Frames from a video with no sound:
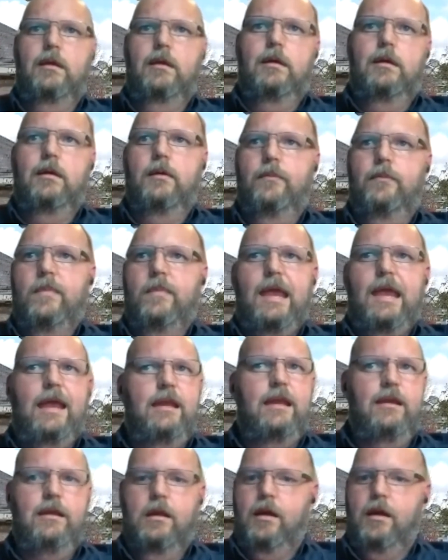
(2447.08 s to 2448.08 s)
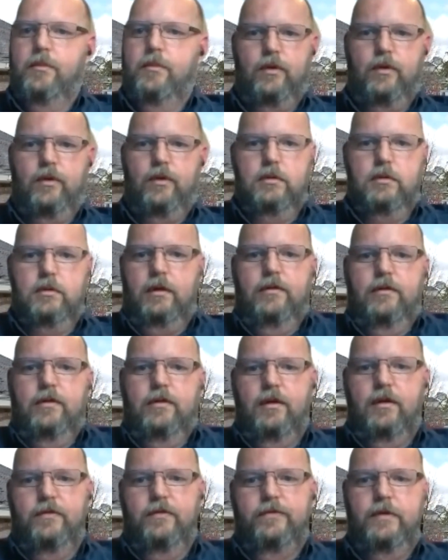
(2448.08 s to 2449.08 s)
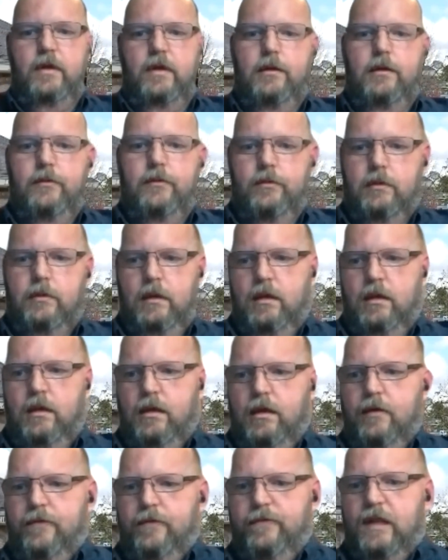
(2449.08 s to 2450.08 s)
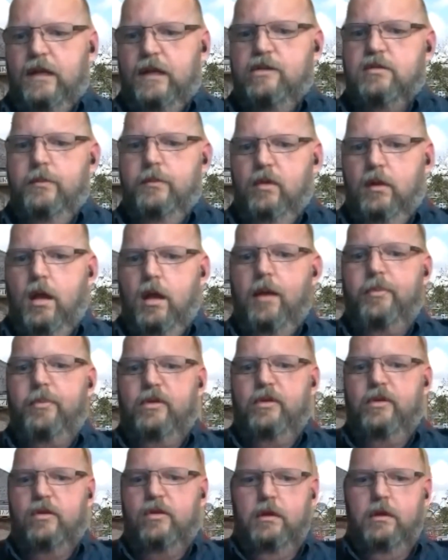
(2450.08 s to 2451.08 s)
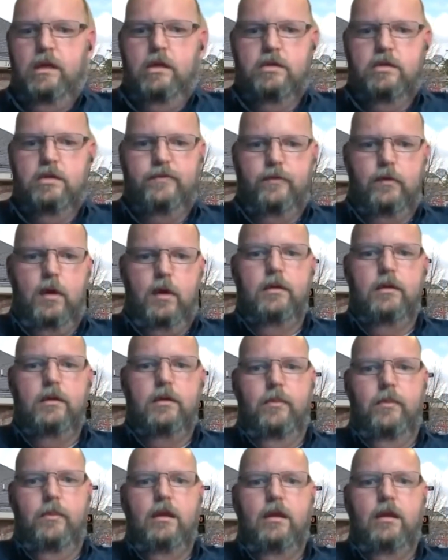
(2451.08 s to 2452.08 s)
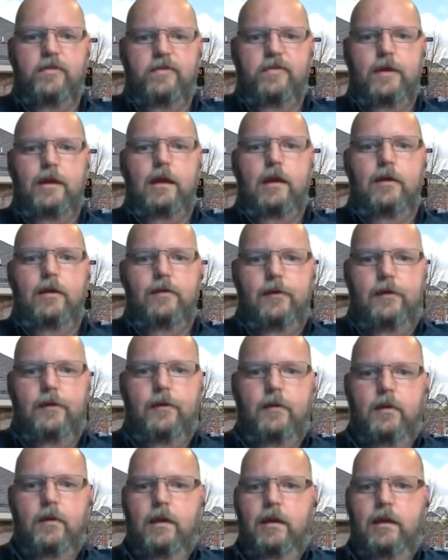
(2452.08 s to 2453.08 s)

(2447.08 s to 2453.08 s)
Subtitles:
any number of flexible opportunities for on-demand to fit into,